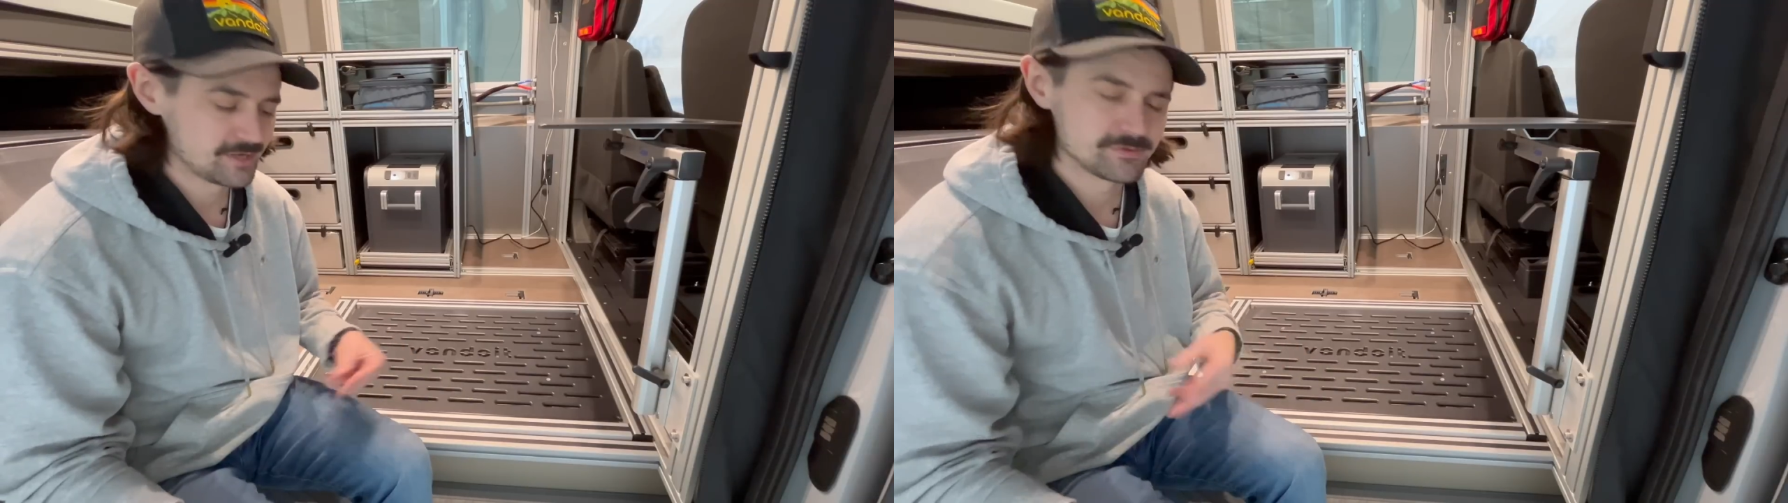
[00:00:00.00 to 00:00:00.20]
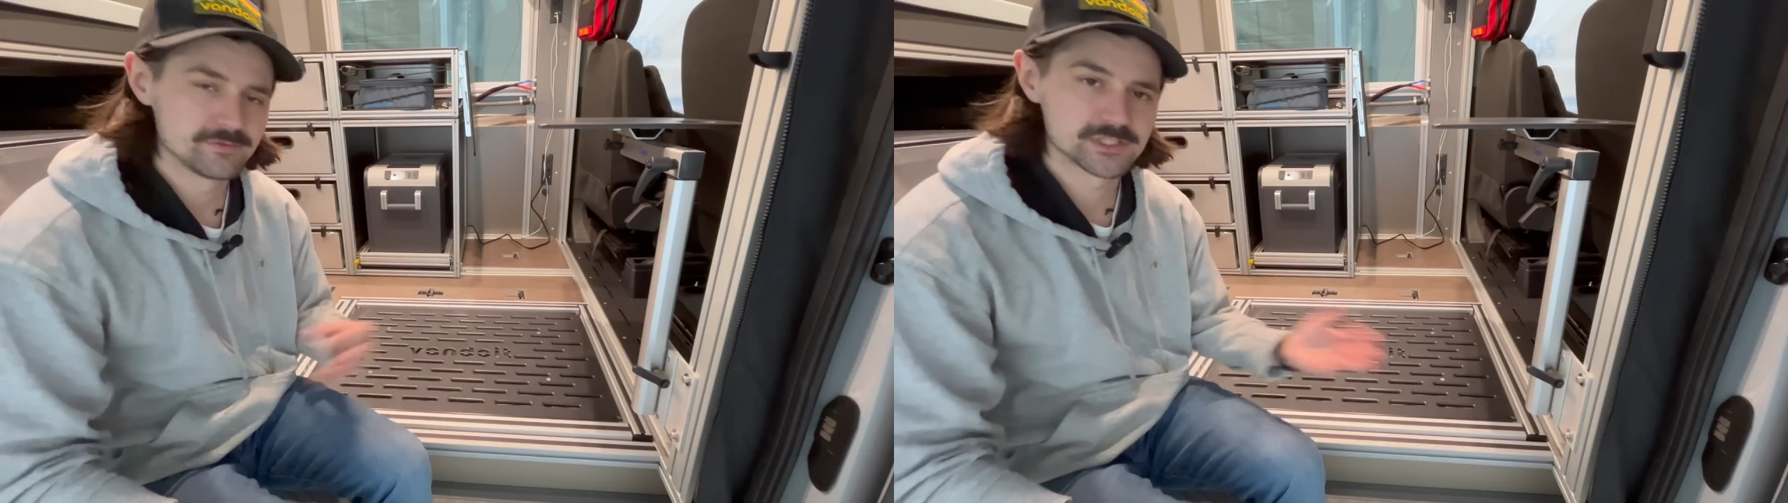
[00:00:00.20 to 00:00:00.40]

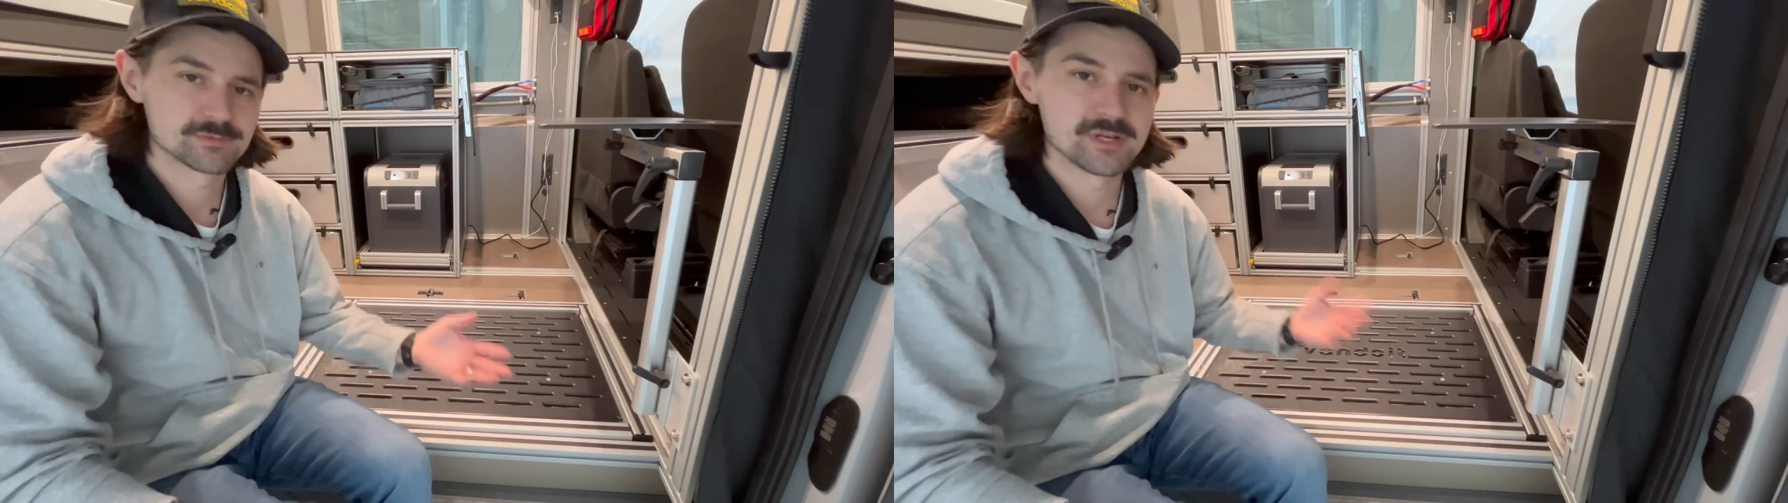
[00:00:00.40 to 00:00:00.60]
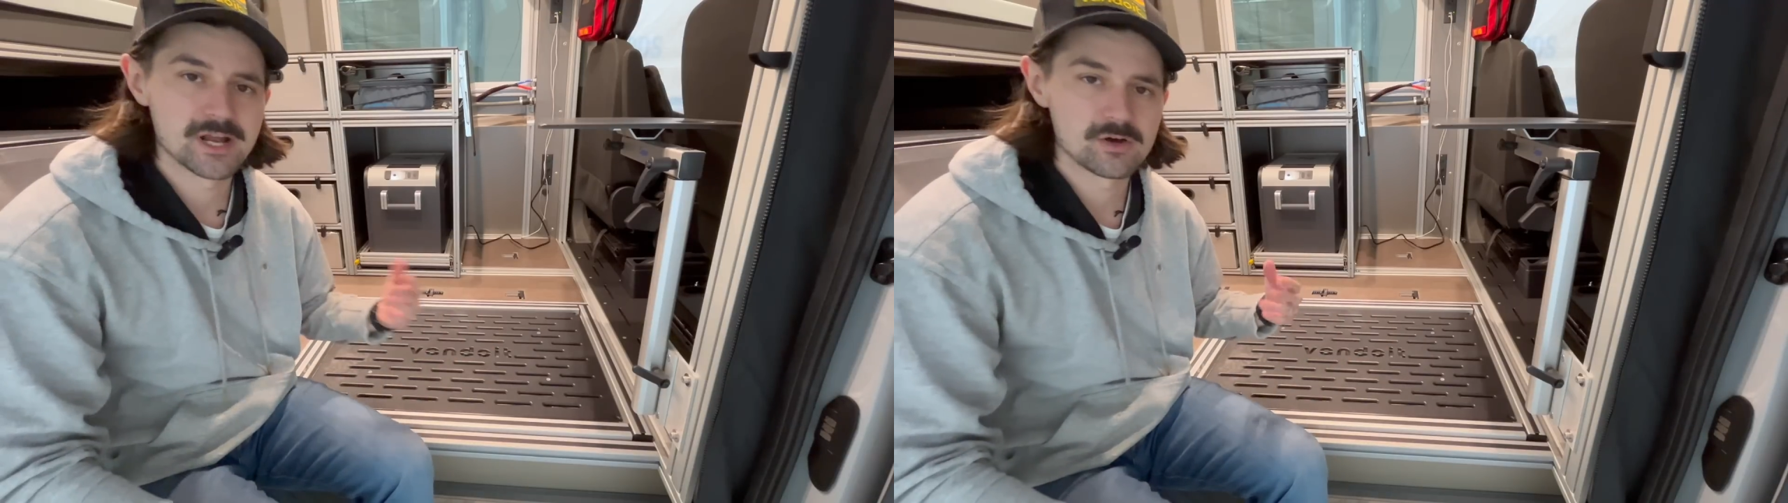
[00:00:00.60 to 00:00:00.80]
if you've just
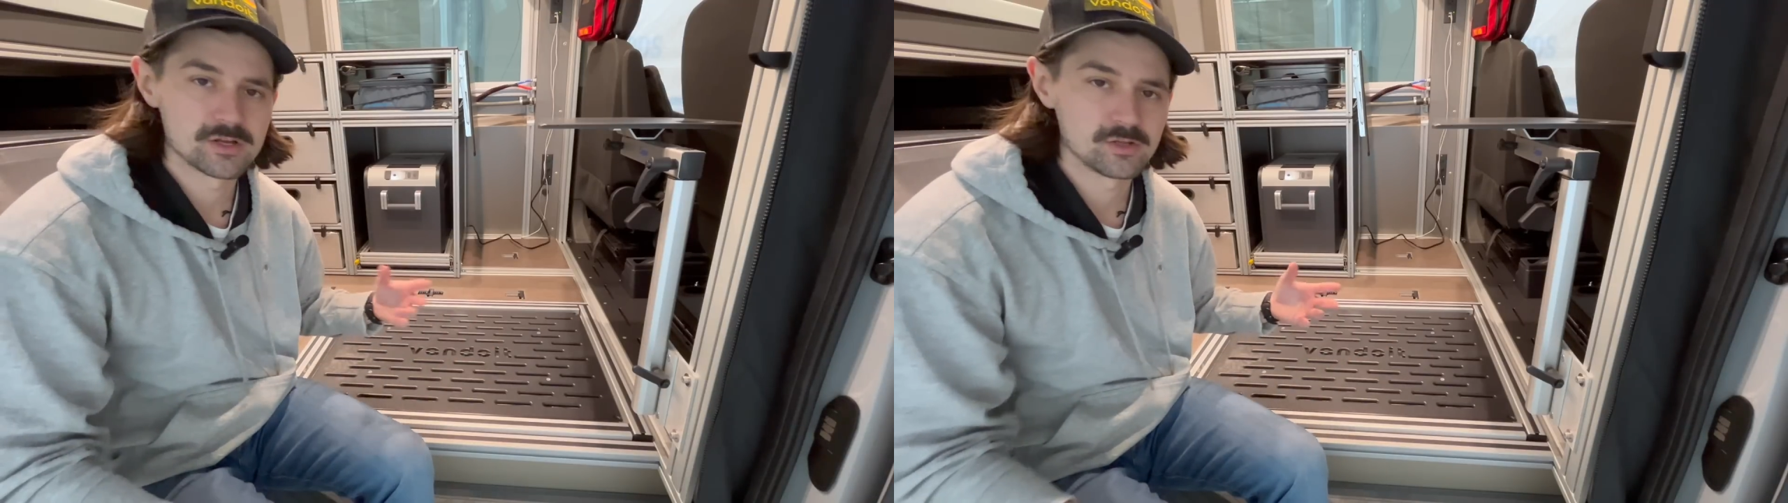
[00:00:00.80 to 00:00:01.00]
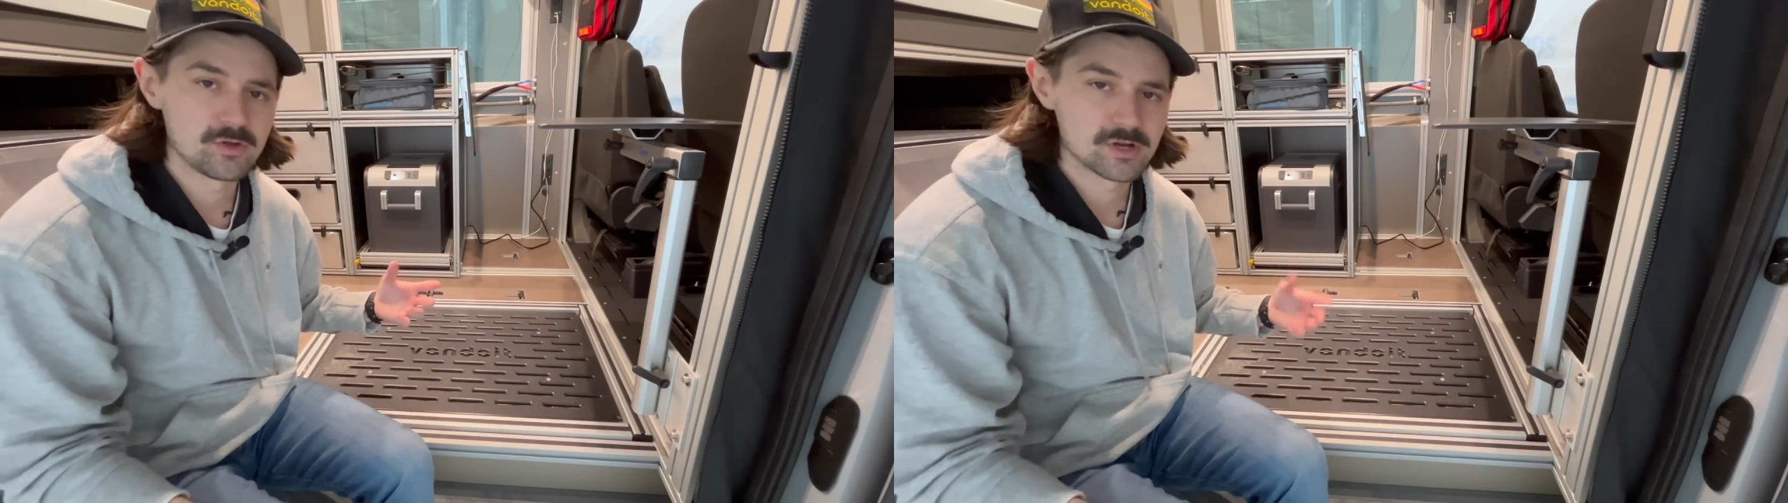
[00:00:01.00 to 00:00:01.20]
been out
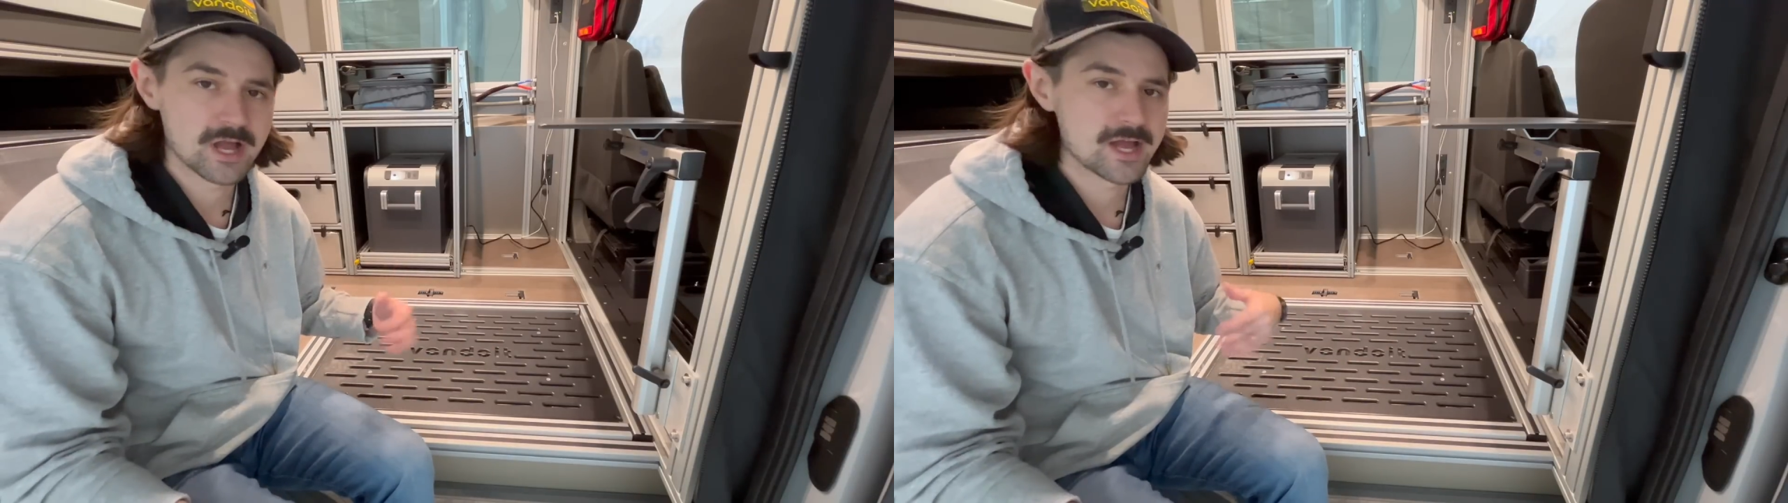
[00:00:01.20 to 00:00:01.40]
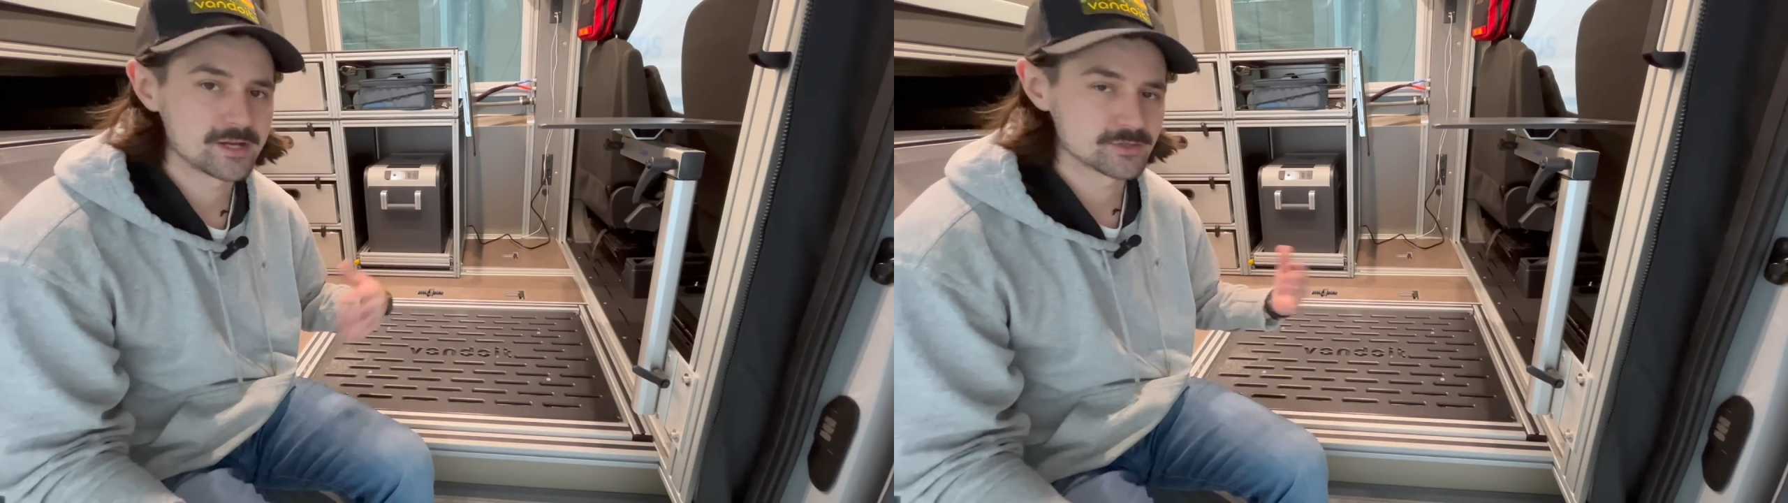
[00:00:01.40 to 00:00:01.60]
on a long
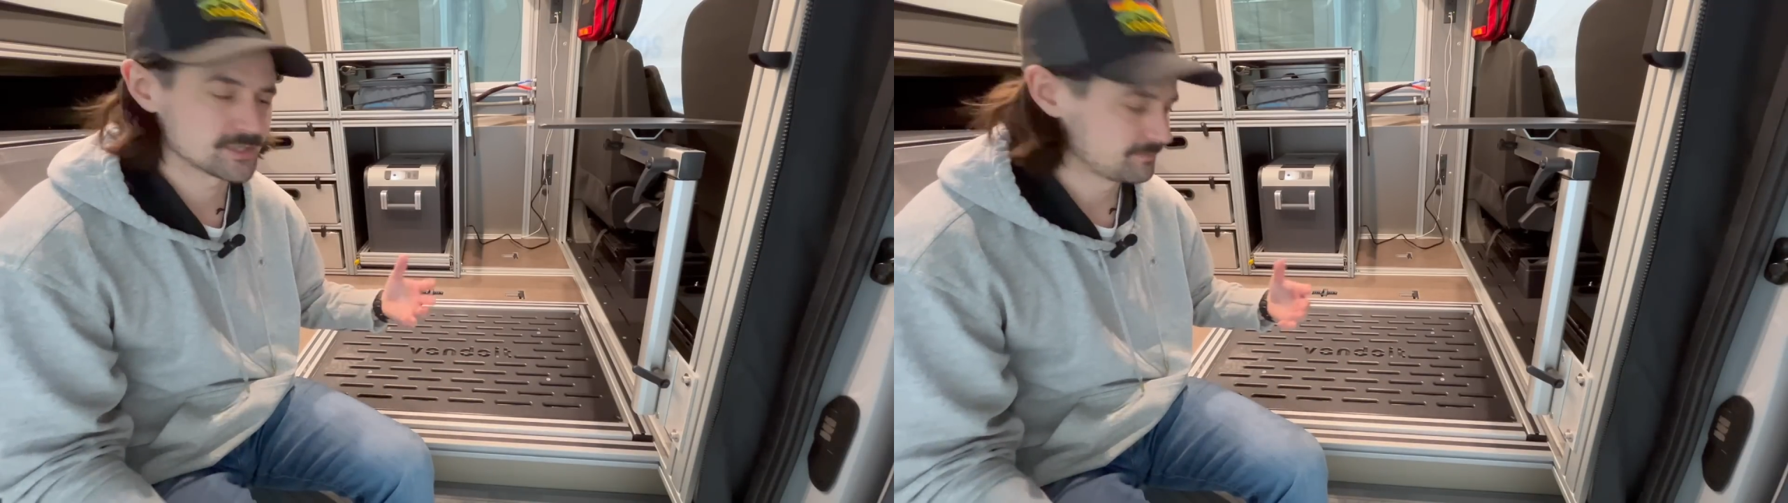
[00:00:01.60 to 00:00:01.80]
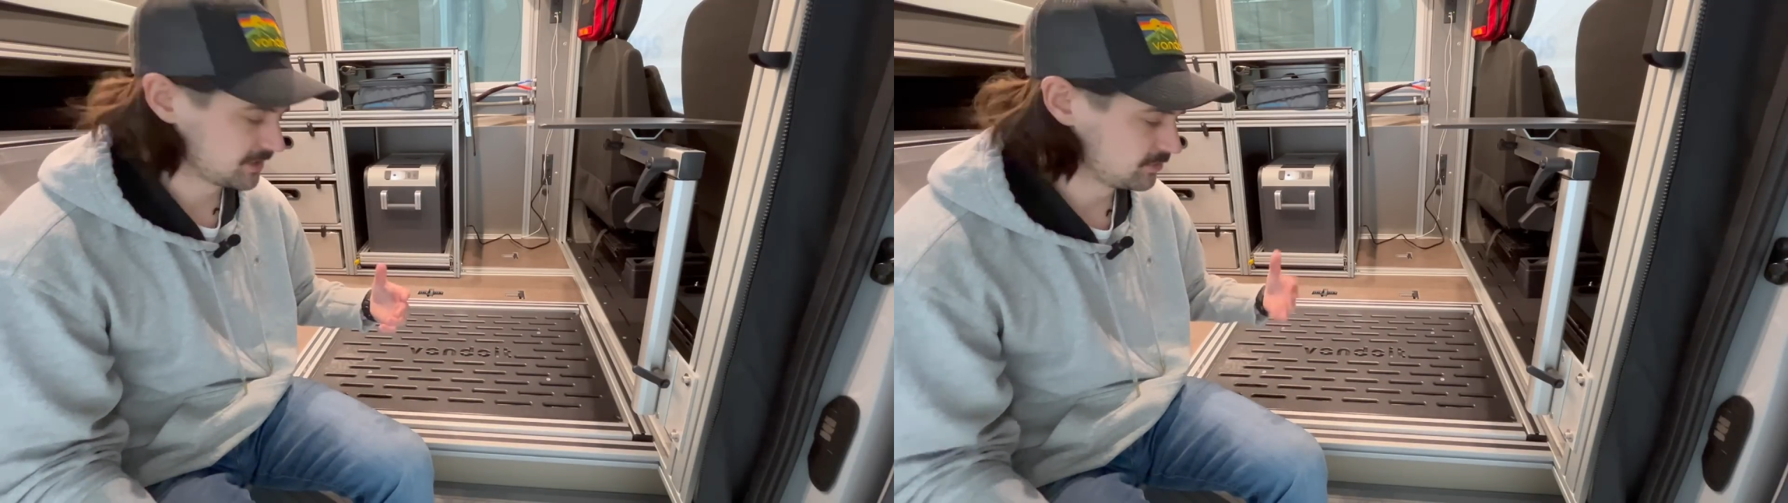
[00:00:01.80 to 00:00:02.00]
hike or
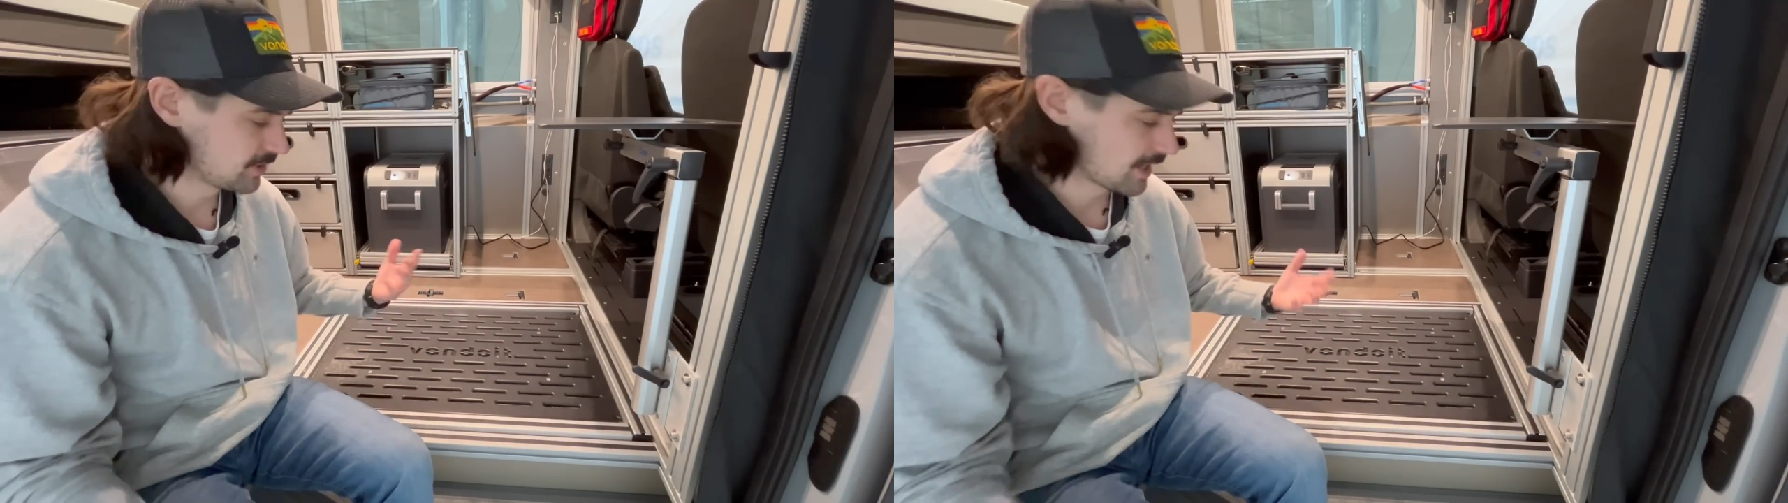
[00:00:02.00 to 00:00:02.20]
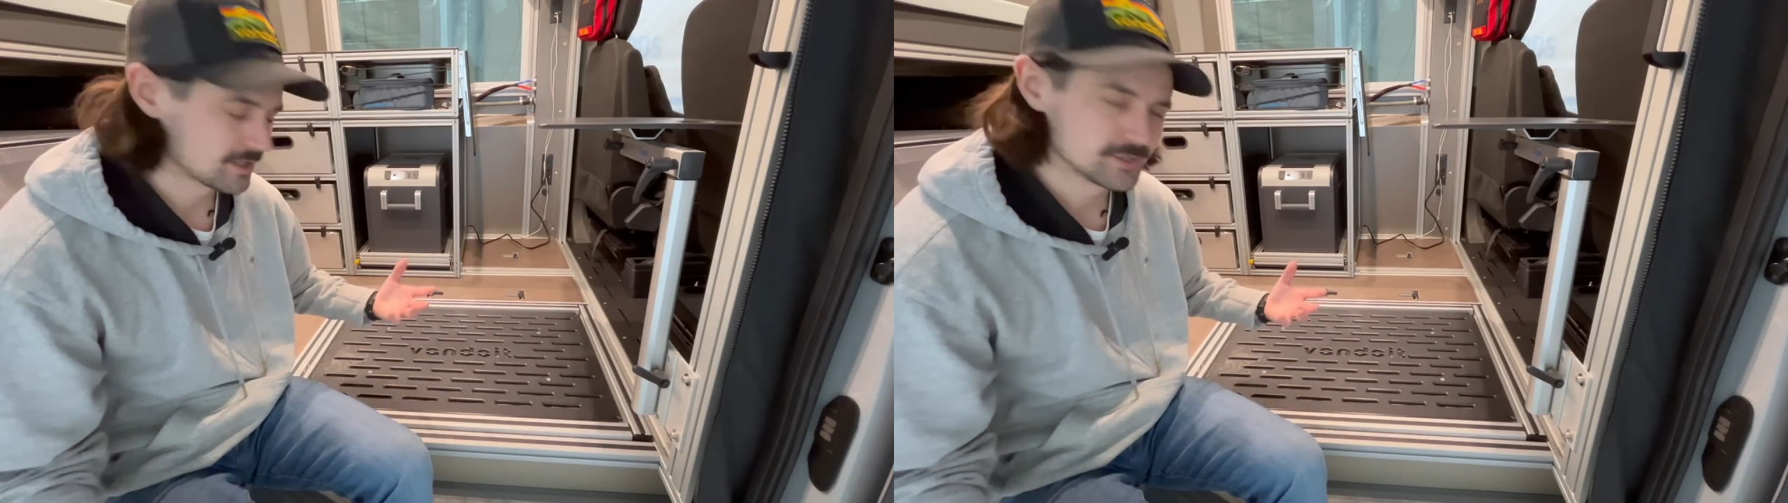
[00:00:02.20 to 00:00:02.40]
something, you got